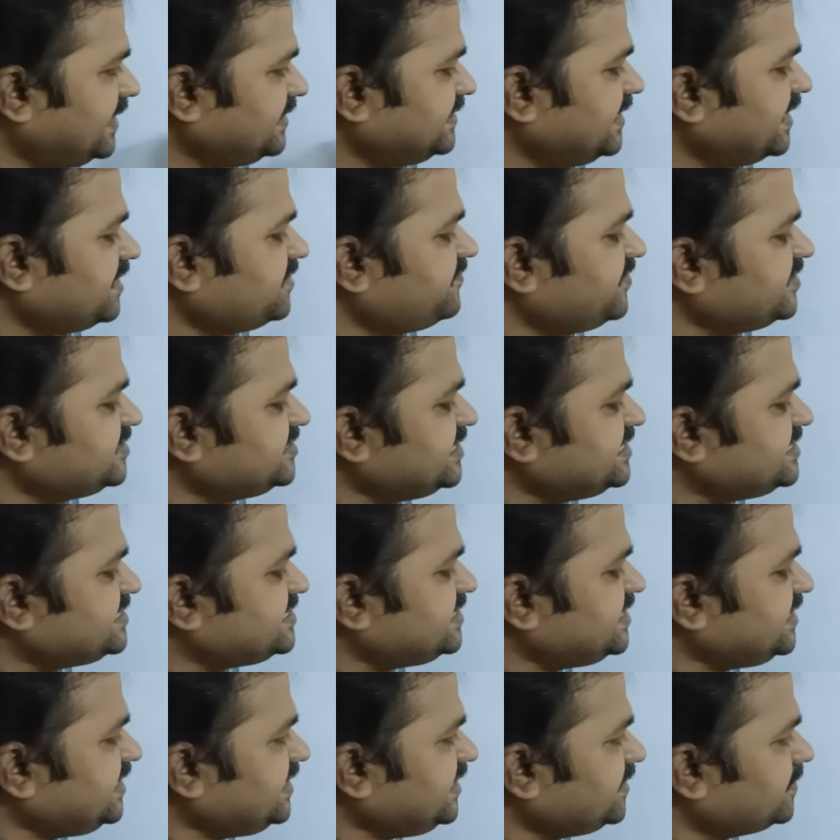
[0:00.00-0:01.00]
and then visit
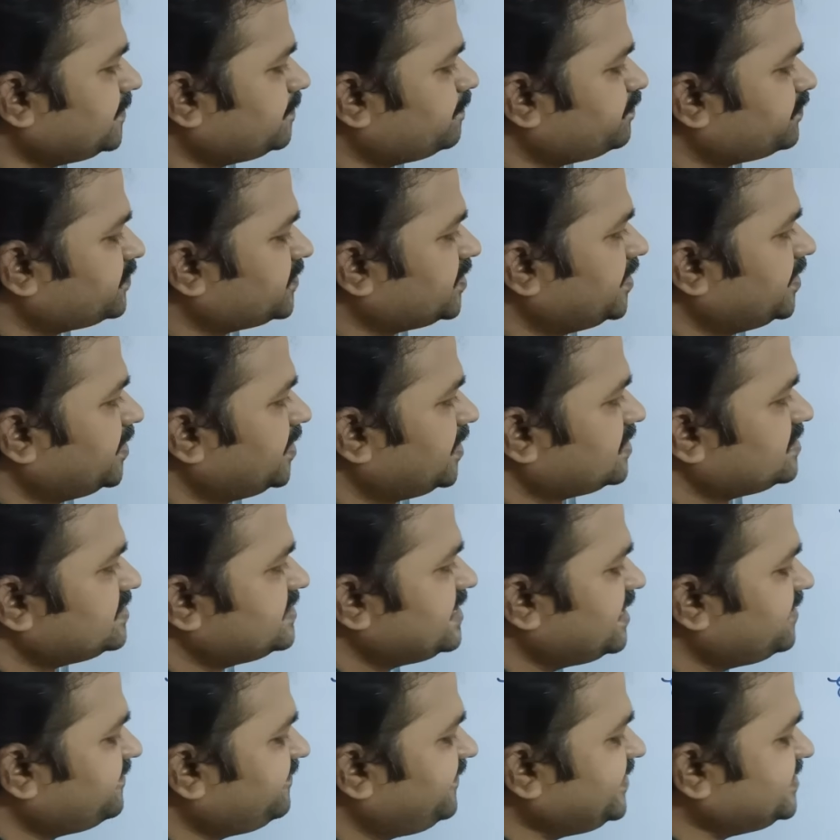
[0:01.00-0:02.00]
C,
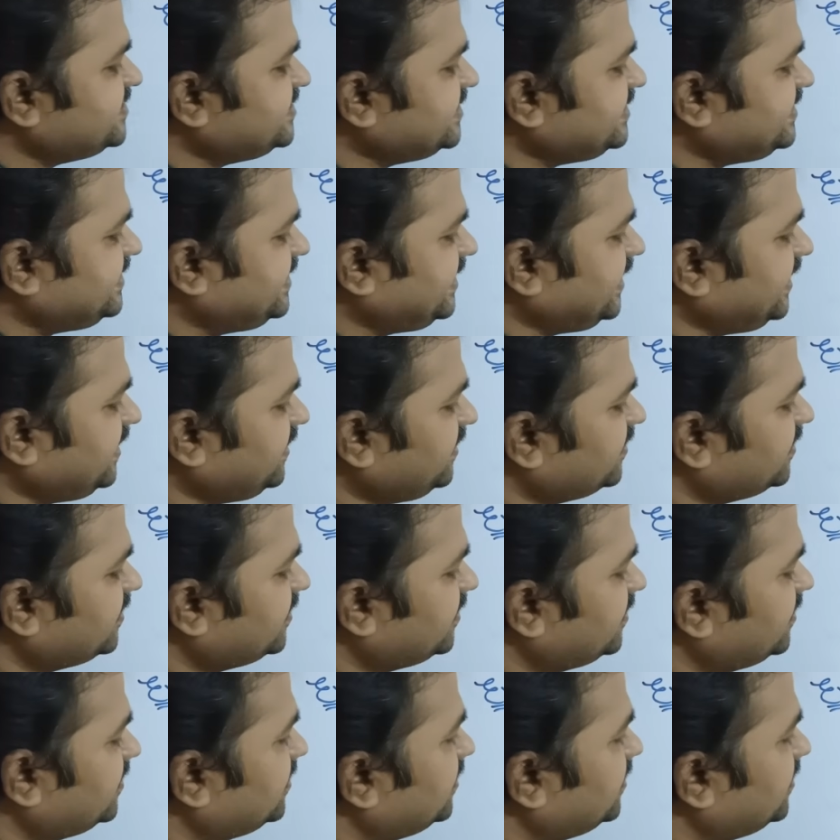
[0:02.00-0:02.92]
then visit D